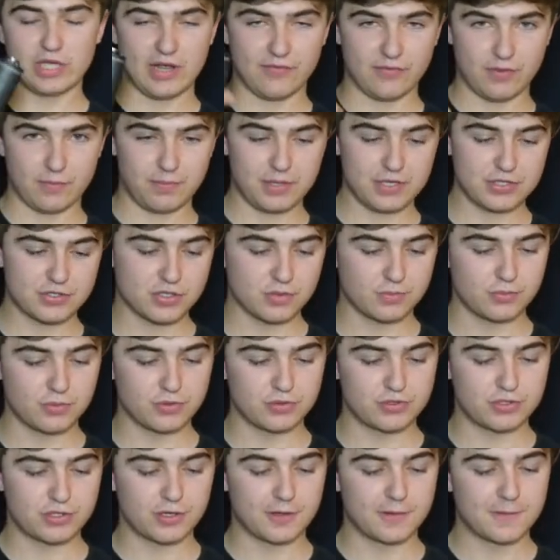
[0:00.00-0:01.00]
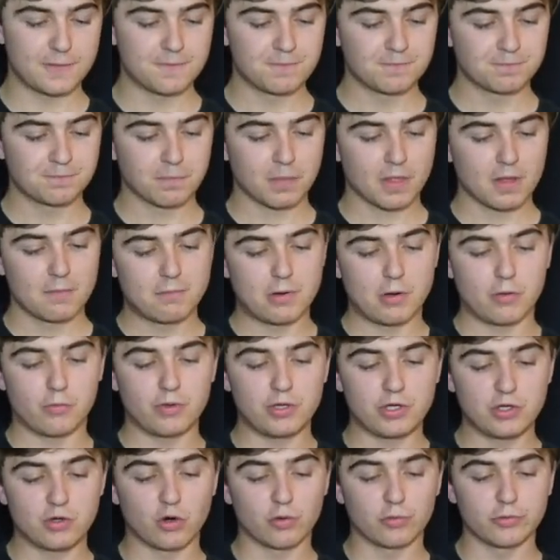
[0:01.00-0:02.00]
have the pistol booster, but we
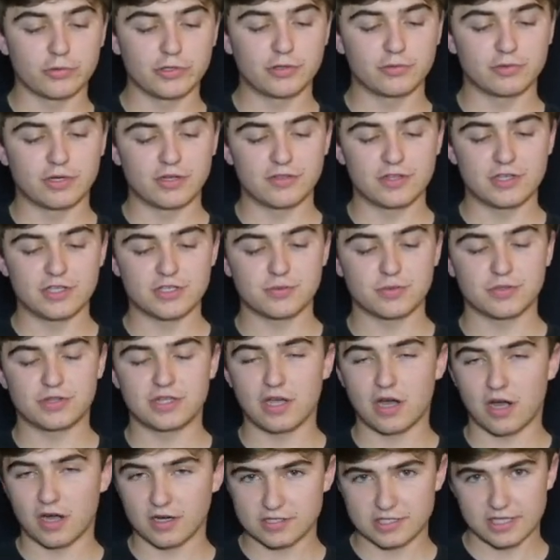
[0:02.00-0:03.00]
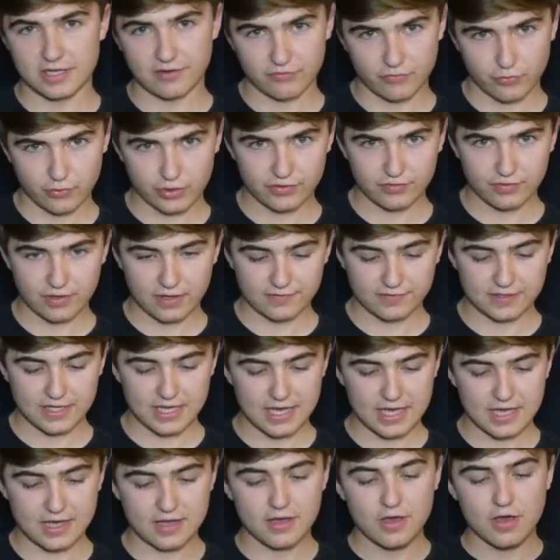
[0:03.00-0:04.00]
normally run this with the Octane
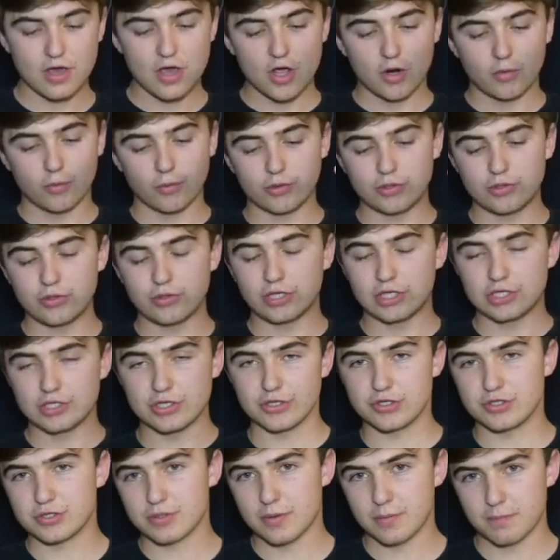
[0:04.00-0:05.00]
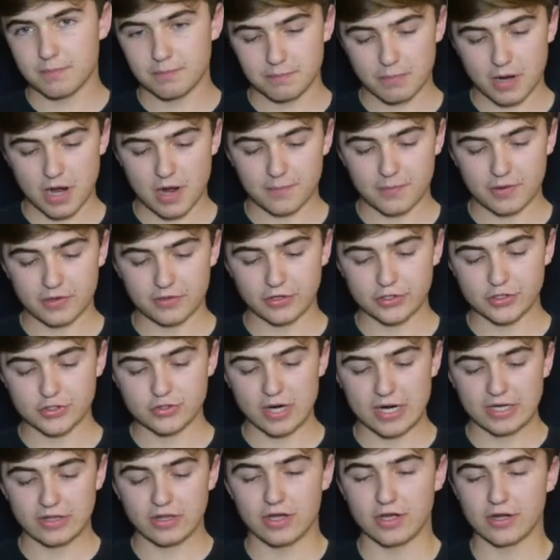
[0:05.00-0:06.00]
45K, where you can just pop on the
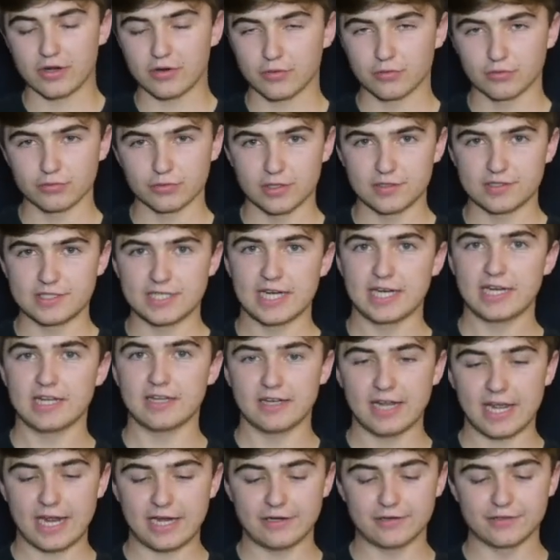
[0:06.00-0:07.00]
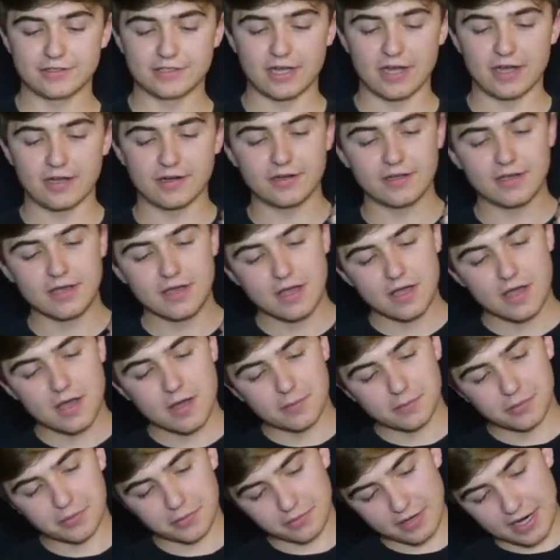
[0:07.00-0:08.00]
tri-lug, rotate it, and you're done.
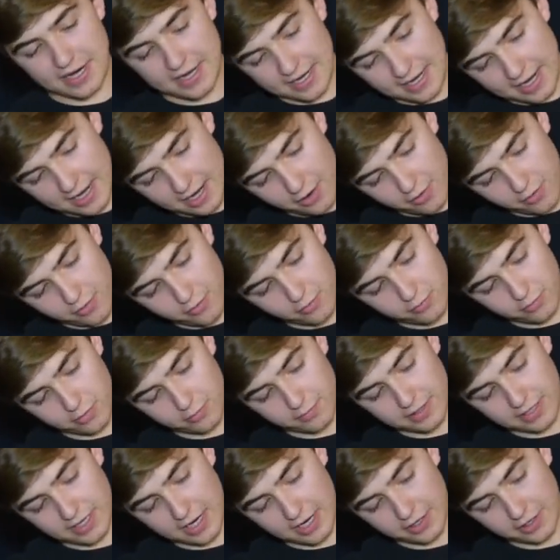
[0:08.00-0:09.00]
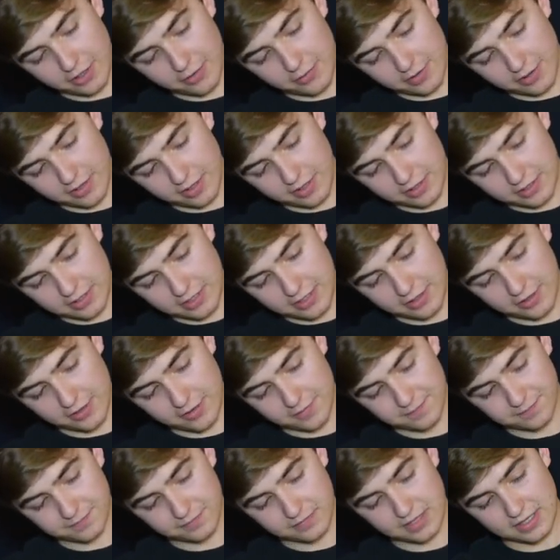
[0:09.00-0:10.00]
But right now, what we got going on here
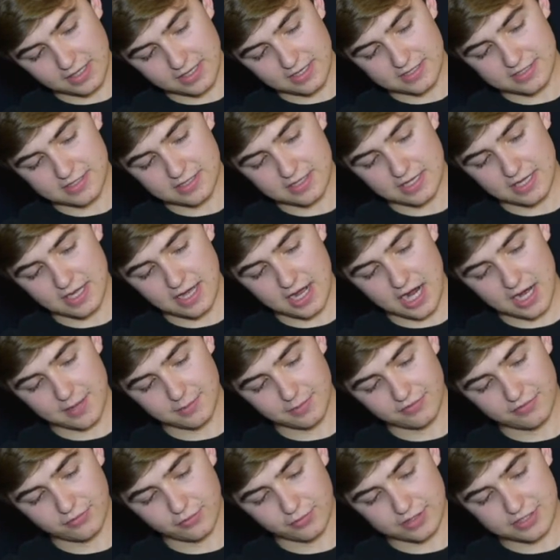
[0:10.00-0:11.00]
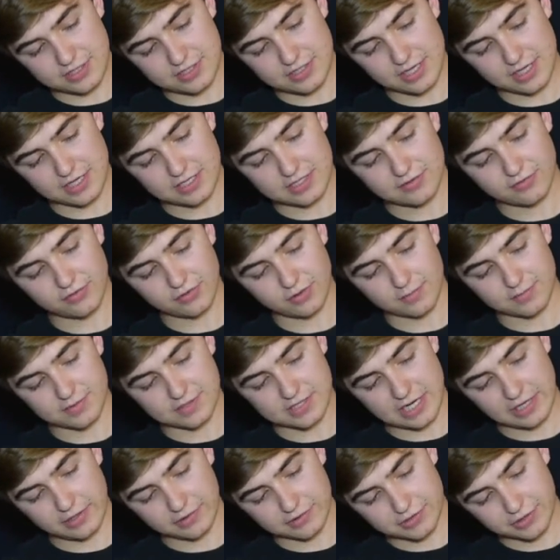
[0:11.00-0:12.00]
is the Hybrid 46 from
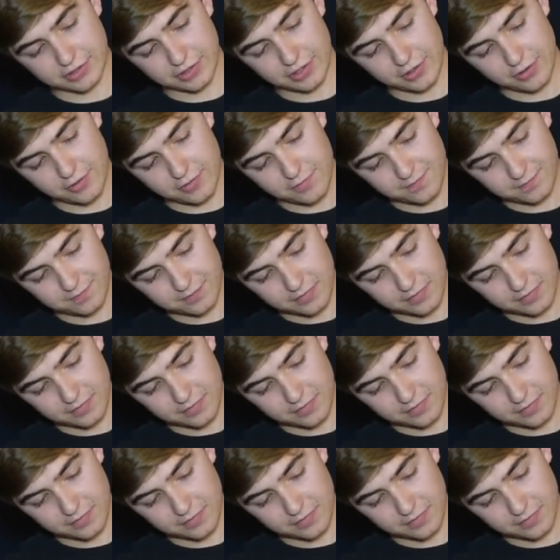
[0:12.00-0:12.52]
Silencer Co.